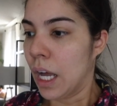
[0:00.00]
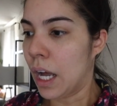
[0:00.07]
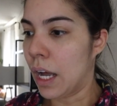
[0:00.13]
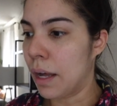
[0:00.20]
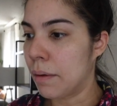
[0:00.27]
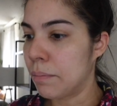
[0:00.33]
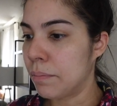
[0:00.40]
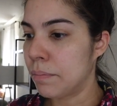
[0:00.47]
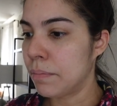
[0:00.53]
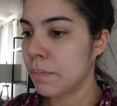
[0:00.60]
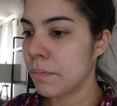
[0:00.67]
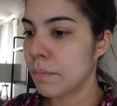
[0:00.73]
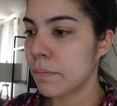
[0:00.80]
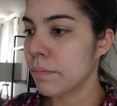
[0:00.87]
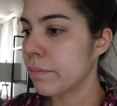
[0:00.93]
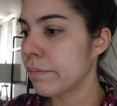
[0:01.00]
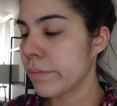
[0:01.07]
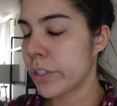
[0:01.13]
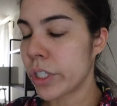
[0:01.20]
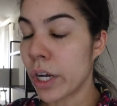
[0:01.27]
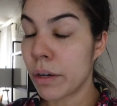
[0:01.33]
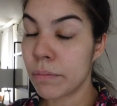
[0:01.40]
Um,
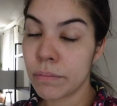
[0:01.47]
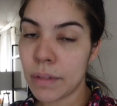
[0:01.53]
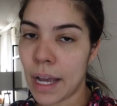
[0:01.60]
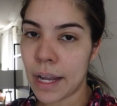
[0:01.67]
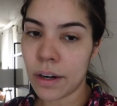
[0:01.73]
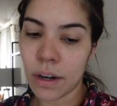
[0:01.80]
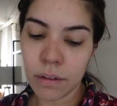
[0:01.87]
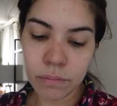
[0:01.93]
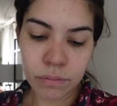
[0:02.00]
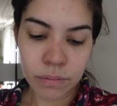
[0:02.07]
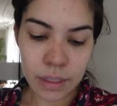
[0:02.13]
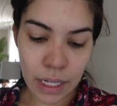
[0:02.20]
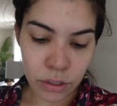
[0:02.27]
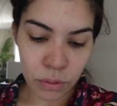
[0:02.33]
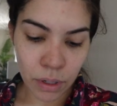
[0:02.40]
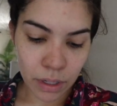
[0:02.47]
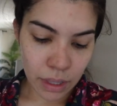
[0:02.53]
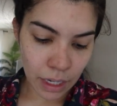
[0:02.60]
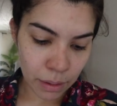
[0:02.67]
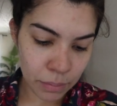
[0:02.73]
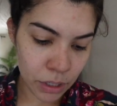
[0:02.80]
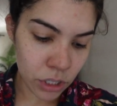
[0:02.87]
so I don't know. That's what I
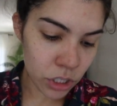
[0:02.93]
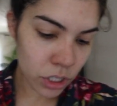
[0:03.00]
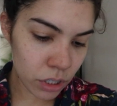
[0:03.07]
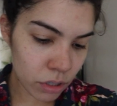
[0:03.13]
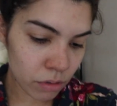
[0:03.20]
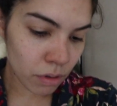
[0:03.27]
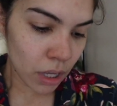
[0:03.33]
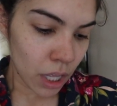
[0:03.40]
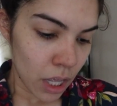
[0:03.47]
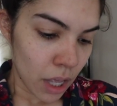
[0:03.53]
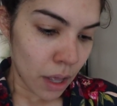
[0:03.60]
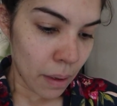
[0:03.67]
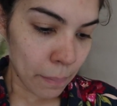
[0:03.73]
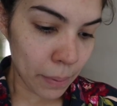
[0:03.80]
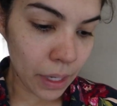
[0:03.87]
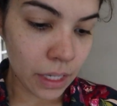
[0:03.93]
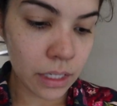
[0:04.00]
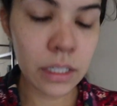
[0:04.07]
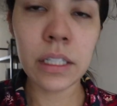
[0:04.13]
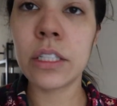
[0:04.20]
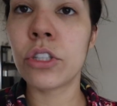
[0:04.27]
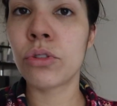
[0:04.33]
think I'm gonna do.
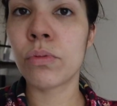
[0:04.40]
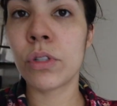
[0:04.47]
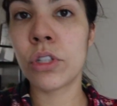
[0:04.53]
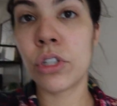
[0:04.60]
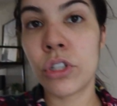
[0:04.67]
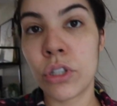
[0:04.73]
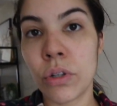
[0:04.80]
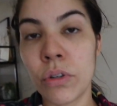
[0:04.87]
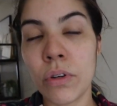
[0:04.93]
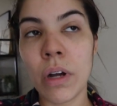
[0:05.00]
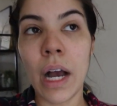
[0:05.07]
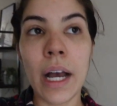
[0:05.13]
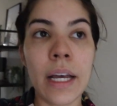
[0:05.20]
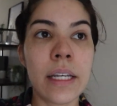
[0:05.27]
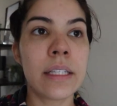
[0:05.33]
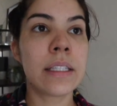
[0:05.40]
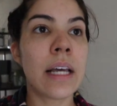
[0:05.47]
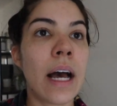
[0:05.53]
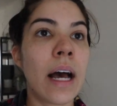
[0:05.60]
But just wanted to show you guys